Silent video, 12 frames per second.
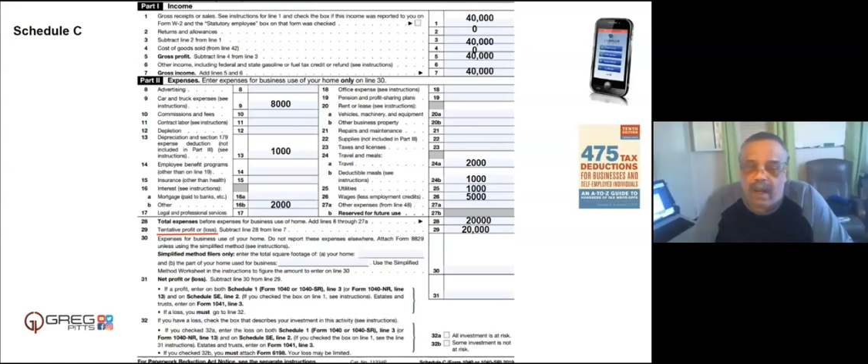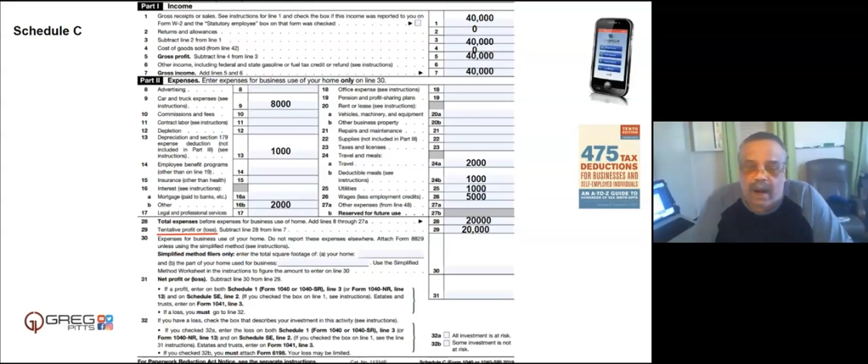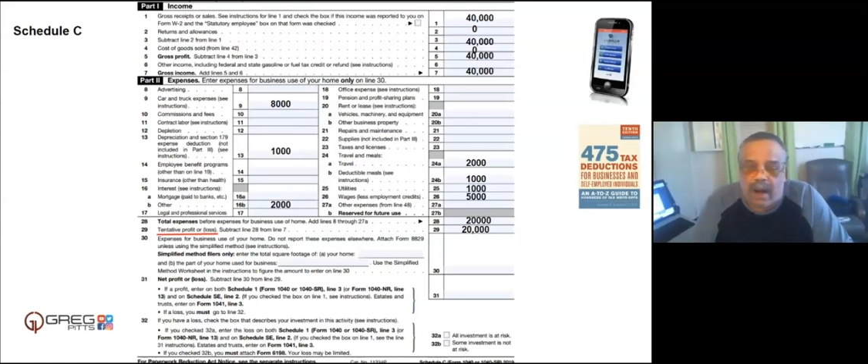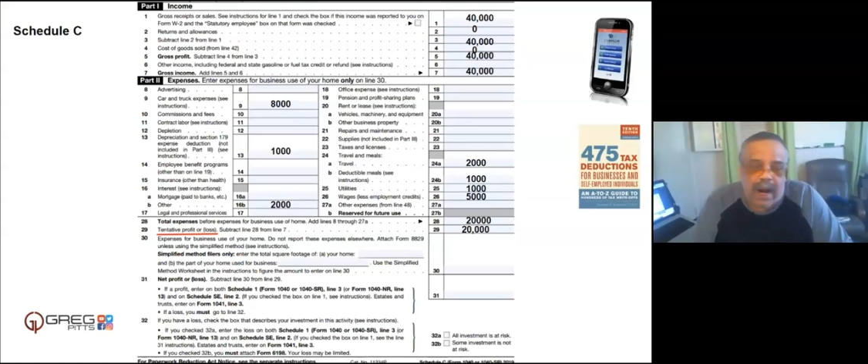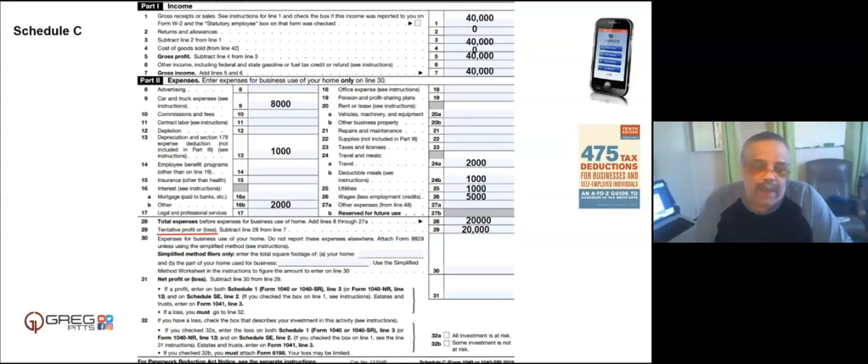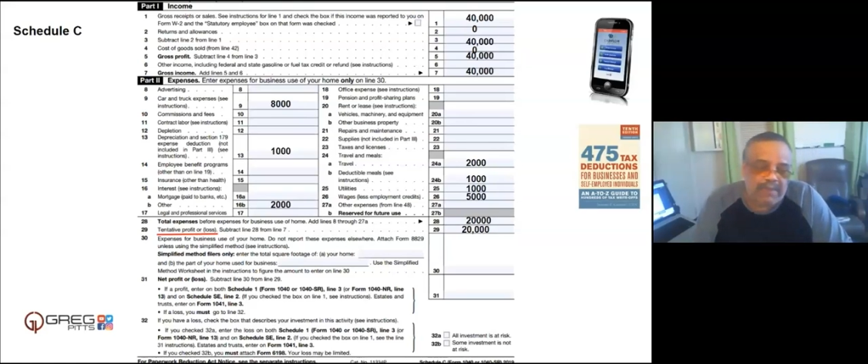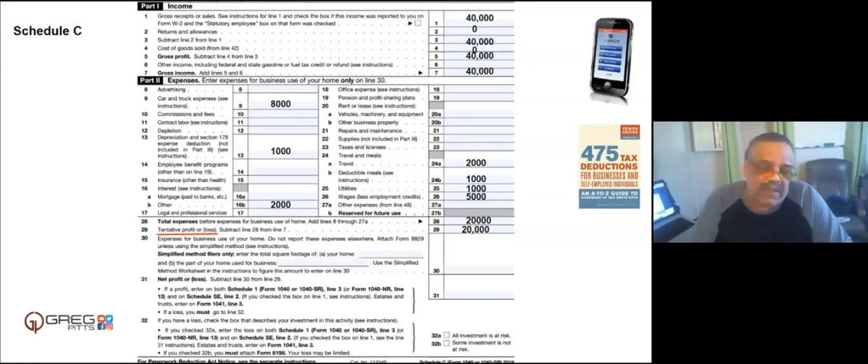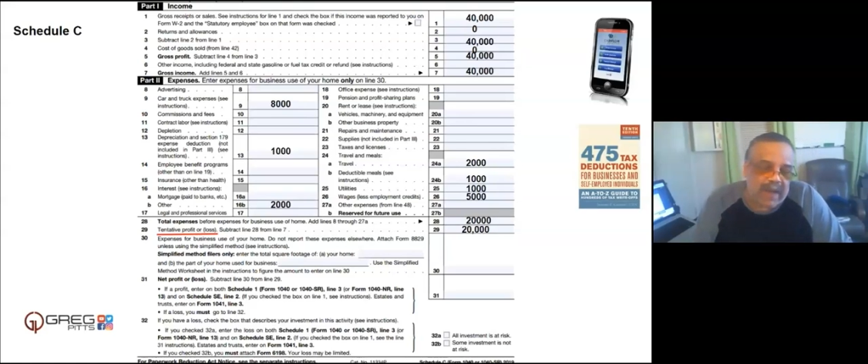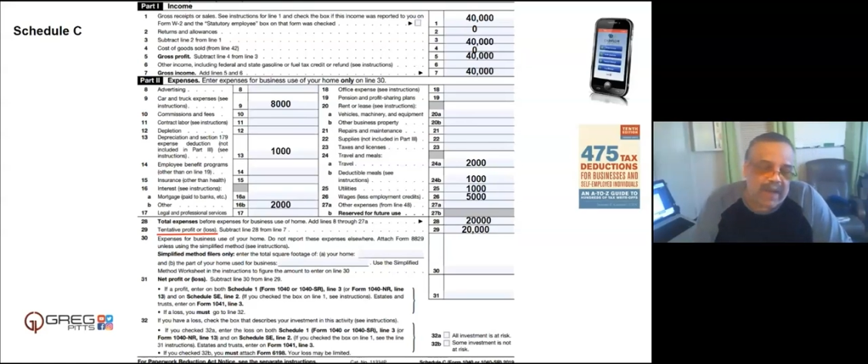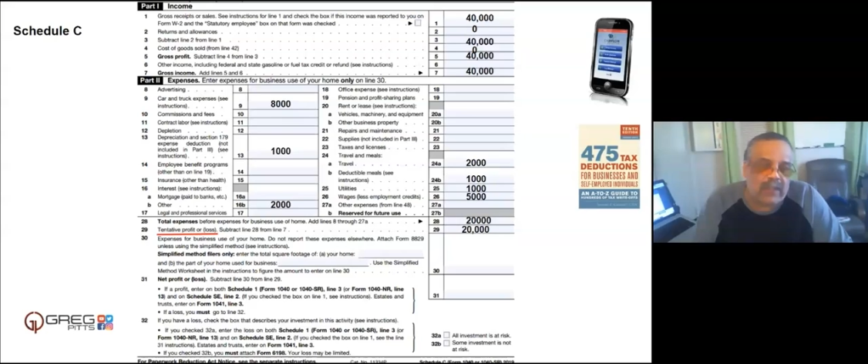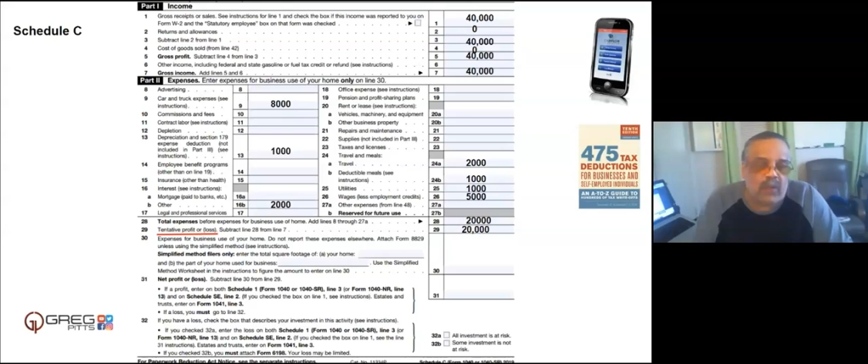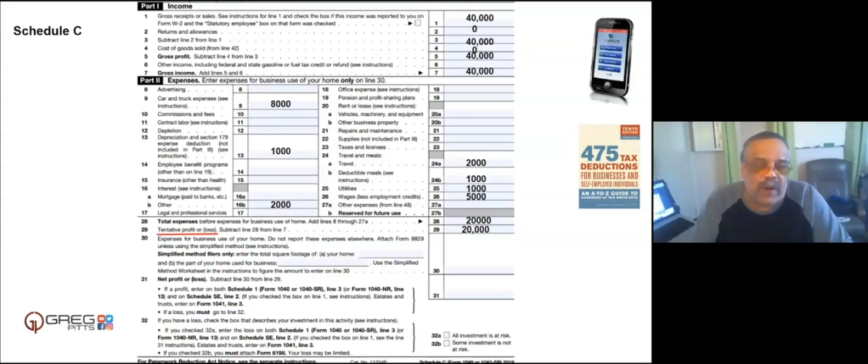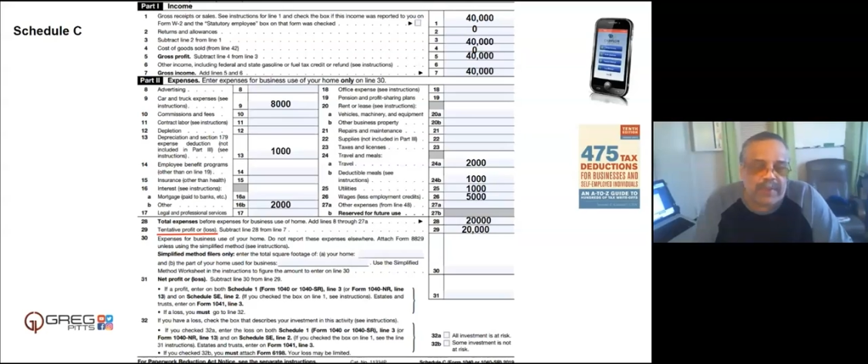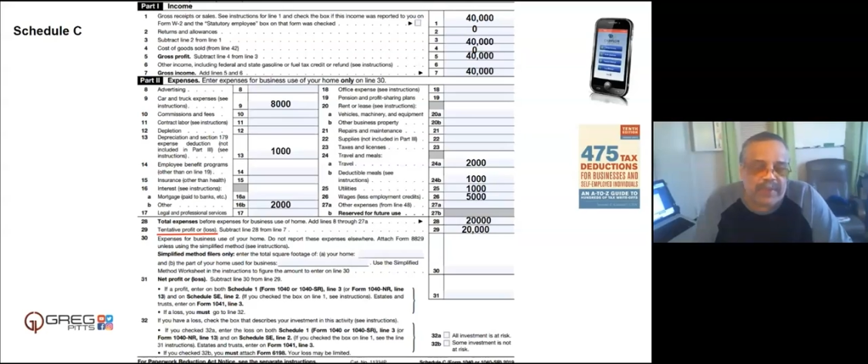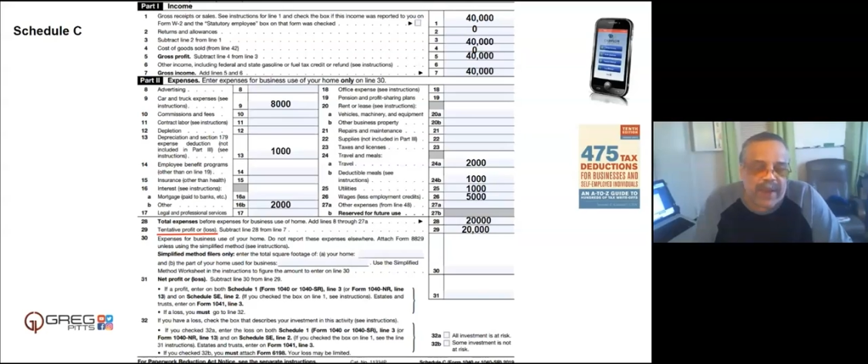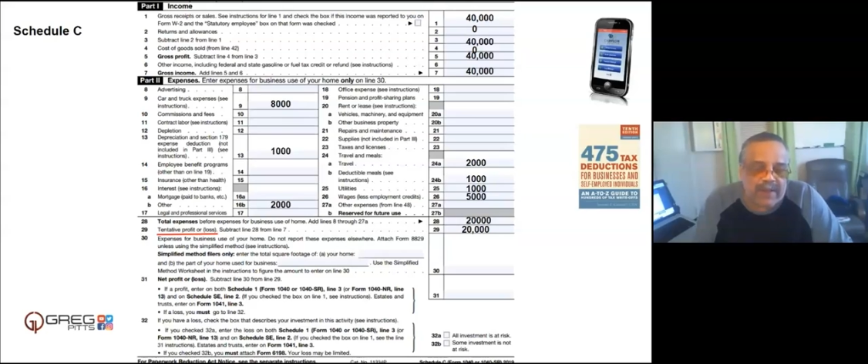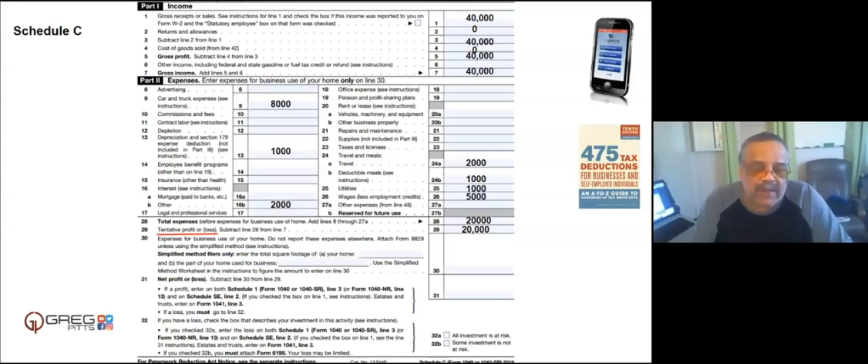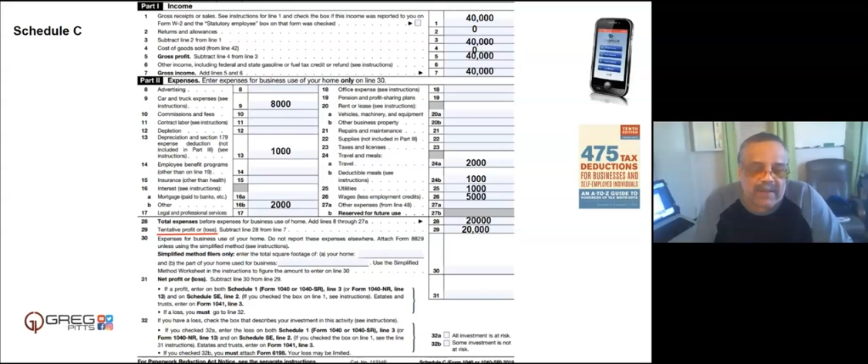
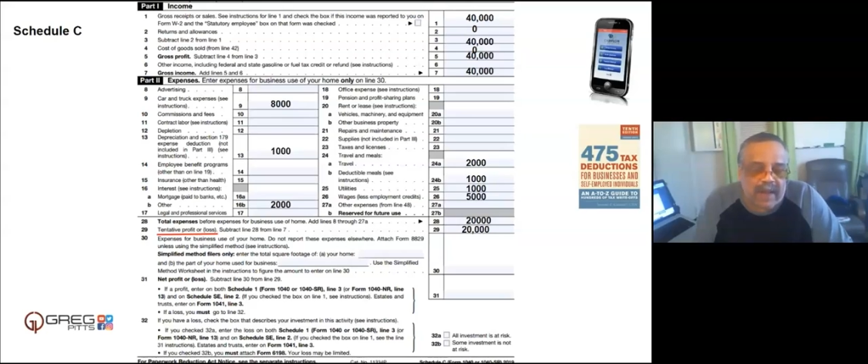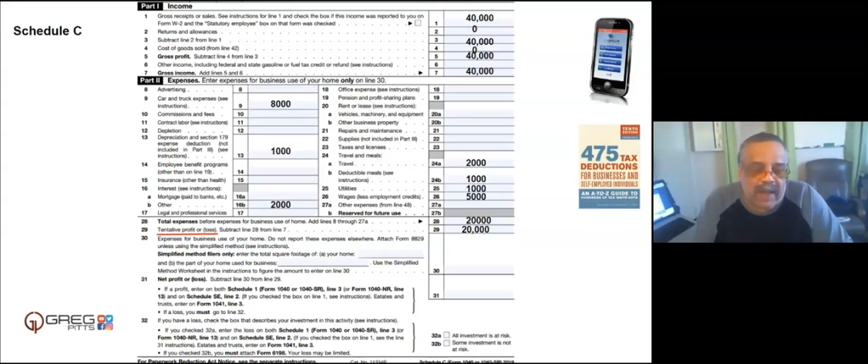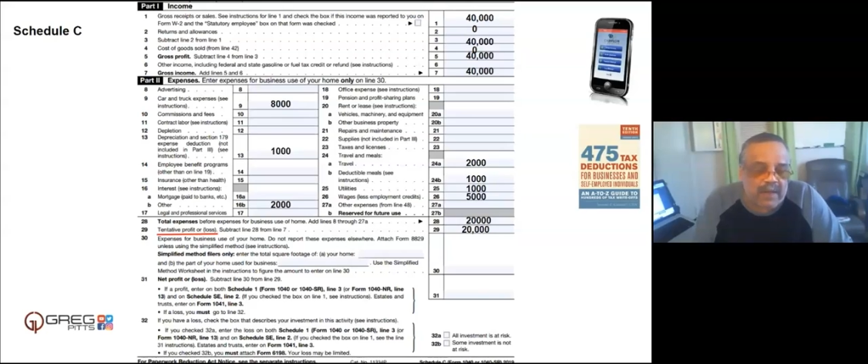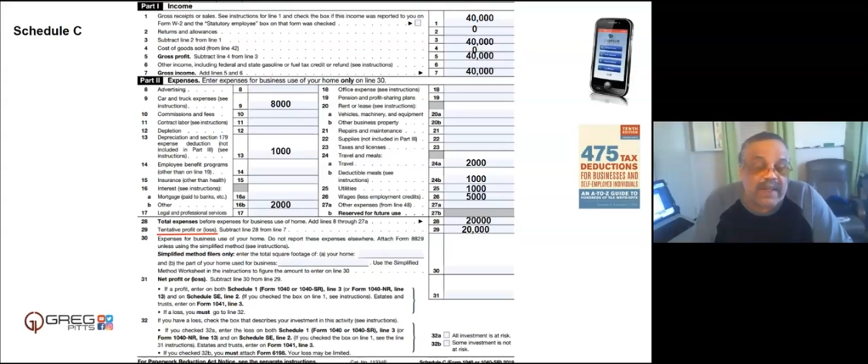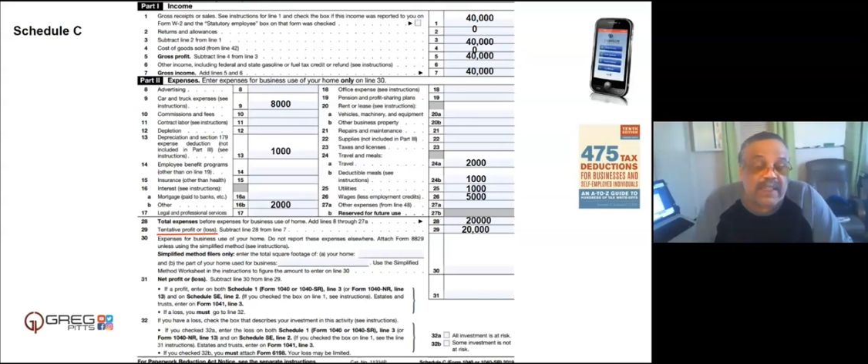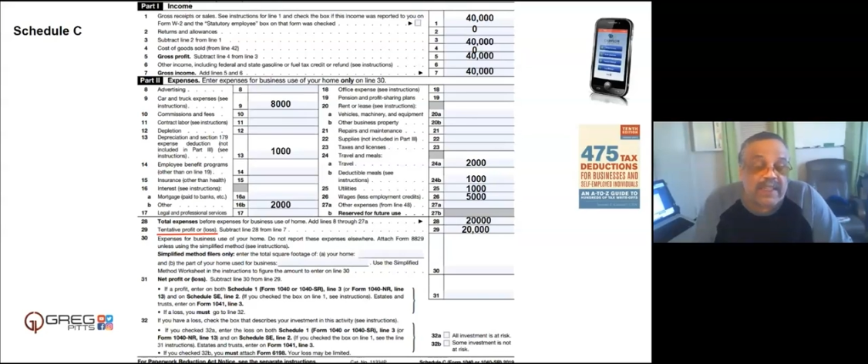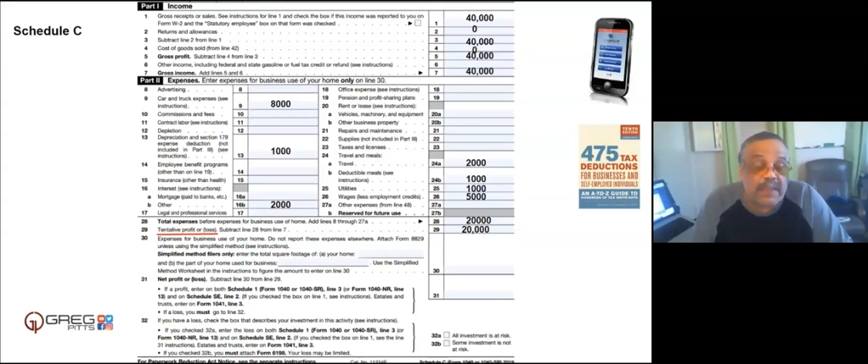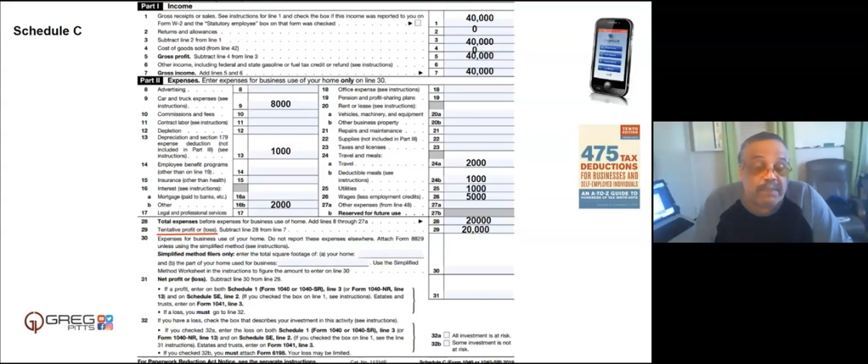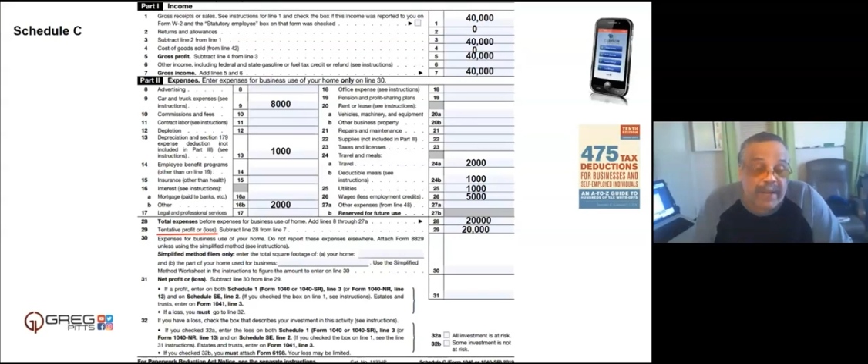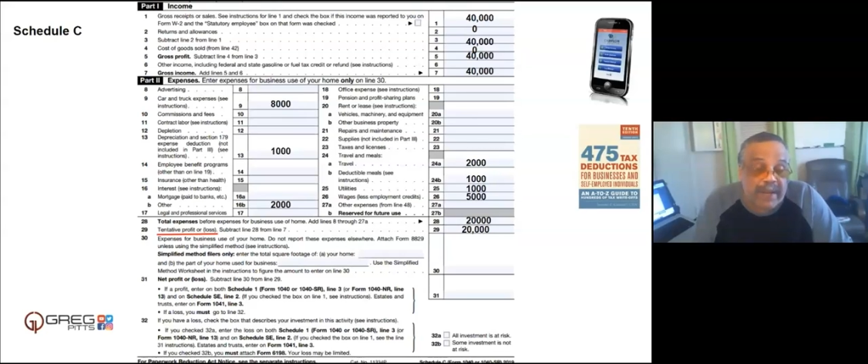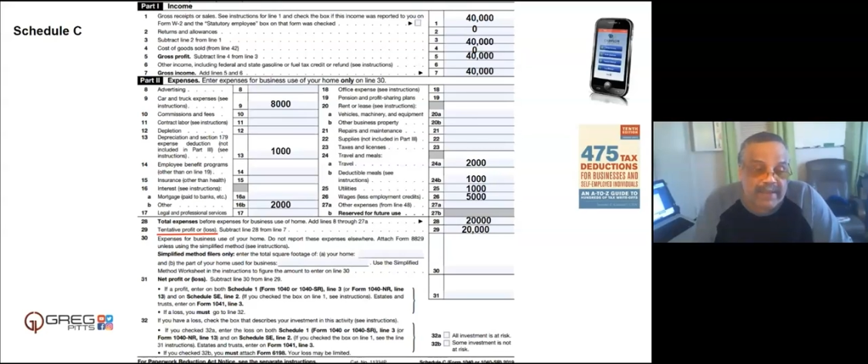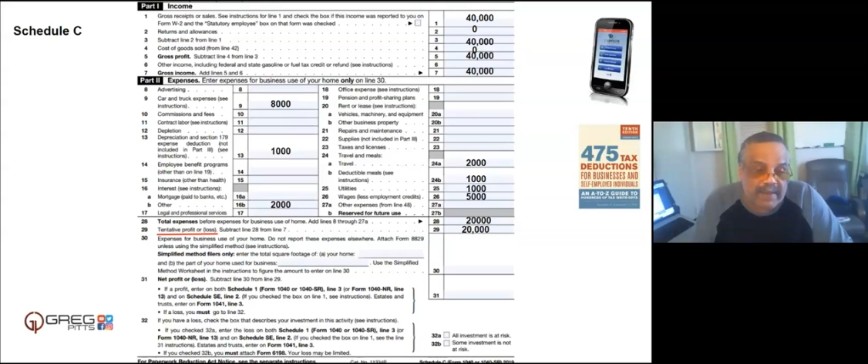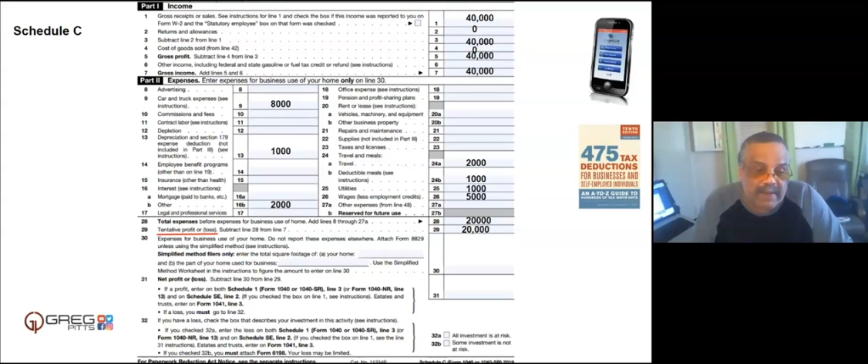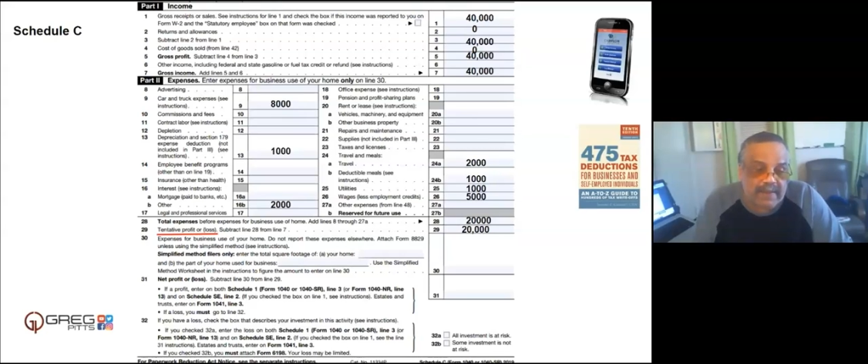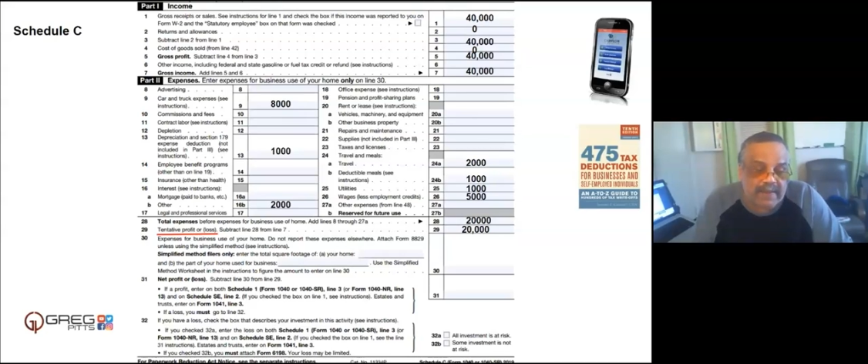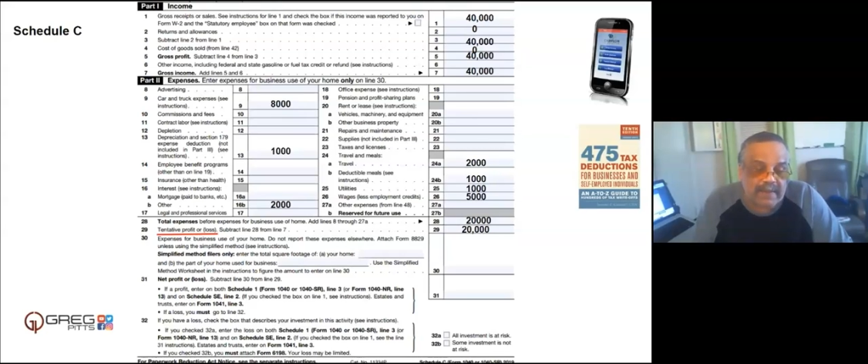$20,000 in expenses.